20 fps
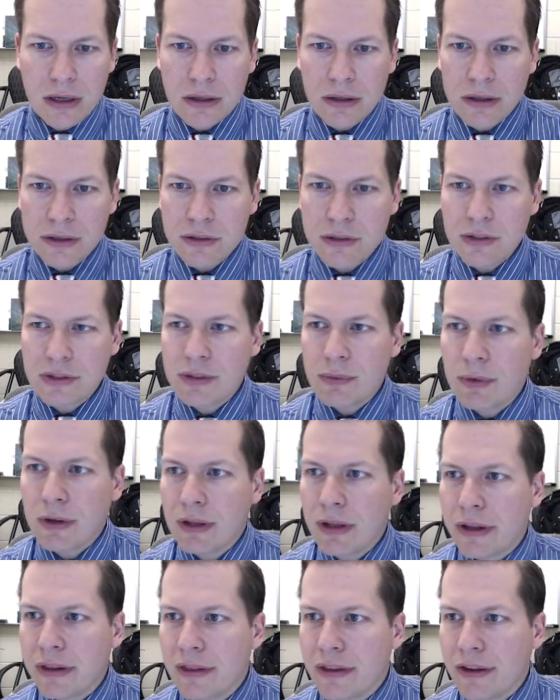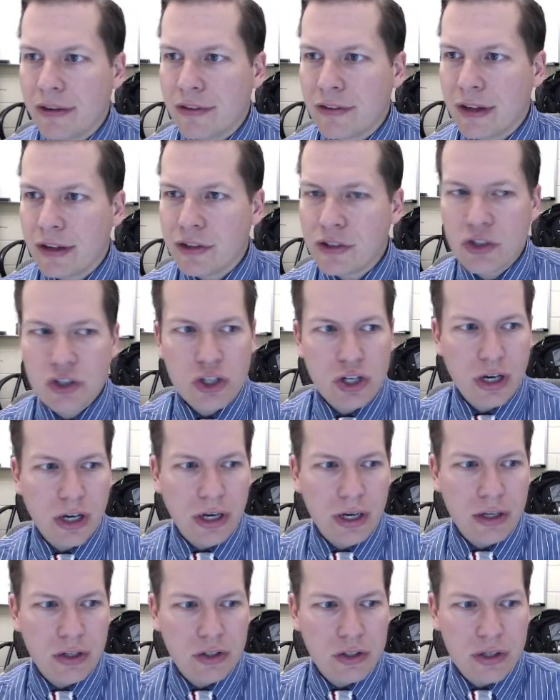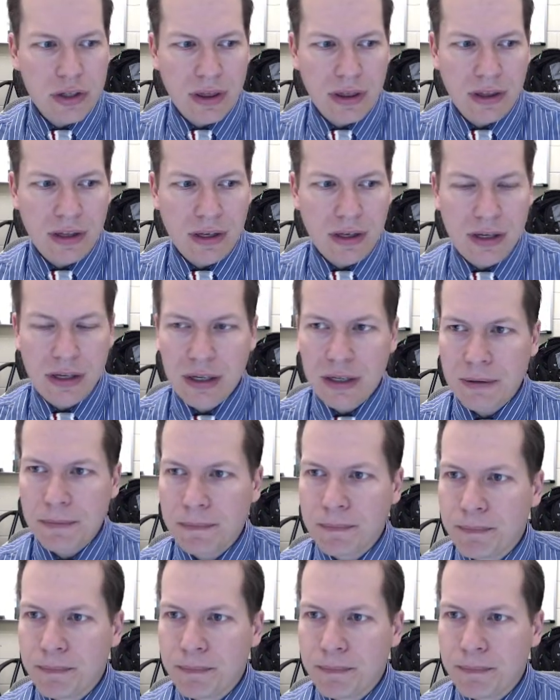let's do something like this. Let's change the